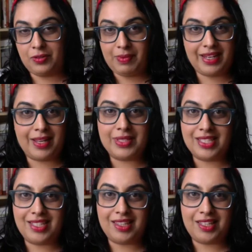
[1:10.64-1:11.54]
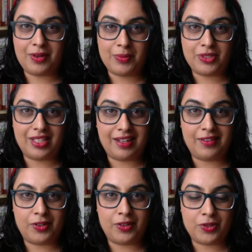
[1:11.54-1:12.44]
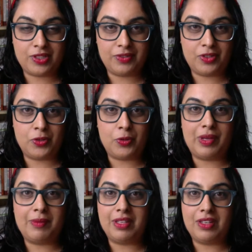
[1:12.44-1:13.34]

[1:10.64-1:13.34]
my name is Aditi Ramchandani. For those of you who may be